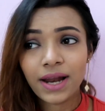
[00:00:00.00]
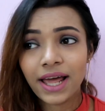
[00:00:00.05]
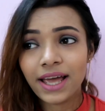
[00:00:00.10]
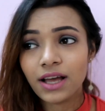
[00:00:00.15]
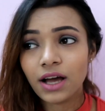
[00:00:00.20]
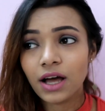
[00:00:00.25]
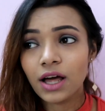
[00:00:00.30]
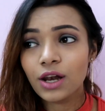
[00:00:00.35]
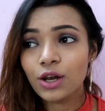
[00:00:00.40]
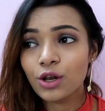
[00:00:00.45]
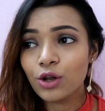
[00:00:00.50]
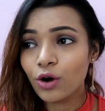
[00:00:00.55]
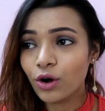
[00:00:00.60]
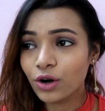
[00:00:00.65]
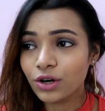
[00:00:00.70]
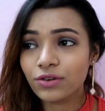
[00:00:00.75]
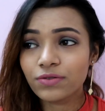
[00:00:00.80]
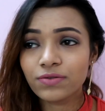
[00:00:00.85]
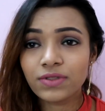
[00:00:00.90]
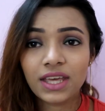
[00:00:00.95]
Like a
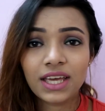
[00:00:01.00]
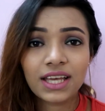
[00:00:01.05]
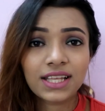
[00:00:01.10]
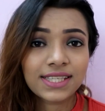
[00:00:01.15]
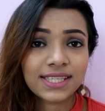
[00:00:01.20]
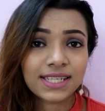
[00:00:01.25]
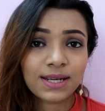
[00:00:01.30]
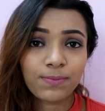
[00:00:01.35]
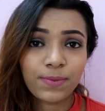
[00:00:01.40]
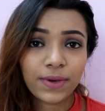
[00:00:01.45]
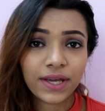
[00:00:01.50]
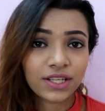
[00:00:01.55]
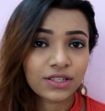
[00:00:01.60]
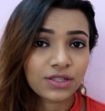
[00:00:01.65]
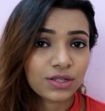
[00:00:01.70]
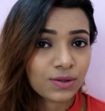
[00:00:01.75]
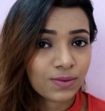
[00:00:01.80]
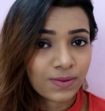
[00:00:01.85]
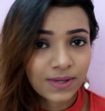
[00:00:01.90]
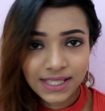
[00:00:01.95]
lot of the Insta
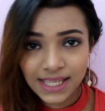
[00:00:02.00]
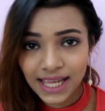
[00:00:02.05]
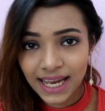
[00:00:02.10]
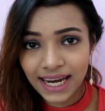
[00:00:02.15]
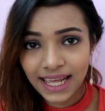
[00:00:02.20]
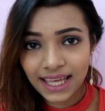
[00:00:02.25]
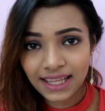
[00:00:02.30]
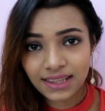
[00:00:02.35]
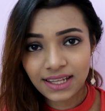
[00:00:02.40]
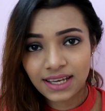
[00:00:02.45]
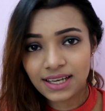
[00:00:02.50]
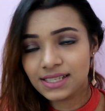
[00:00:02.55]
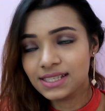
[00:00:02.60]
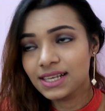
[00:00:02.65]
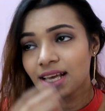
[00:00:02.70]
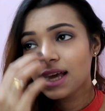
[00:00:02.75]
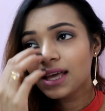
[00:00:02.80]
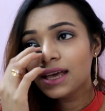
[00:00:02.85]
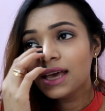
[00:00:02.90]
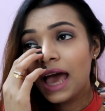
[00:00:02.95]
pages were selling this,
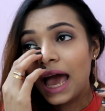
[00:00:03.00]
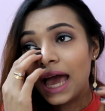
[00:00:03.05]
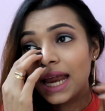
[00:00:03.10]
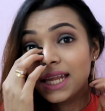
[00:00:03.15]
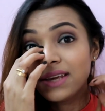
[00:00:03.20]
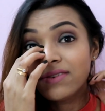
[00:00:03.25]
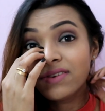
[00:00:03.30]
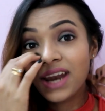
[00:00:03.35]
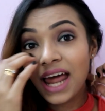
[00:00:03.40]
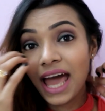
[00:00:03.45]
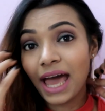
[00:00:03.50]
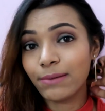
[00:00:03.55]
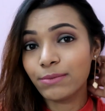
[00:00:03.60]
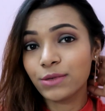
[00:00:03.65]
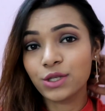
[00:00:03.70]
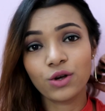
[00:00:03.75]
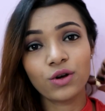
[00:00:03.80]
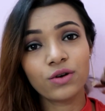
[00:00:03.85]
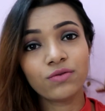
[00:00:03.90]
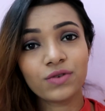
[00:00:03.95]
and even
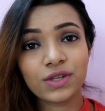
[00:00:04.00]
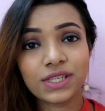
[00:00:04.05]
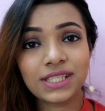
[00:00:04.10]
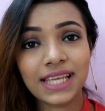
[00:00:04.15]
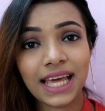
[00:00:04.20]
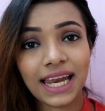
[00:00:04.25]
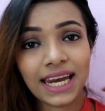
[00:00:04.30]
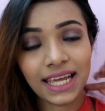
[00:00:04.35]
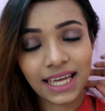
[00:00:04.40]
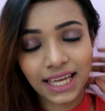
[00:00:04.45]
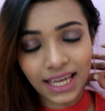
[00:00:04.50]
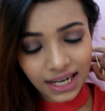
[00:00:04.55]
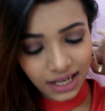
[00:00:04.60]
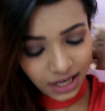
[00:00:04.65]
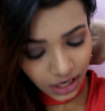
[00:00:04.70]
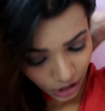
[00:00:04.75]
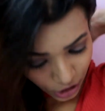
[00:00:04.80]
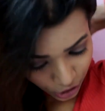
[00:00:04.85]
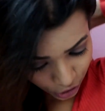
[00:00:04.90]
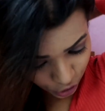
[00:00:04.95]
Amazon was selling it.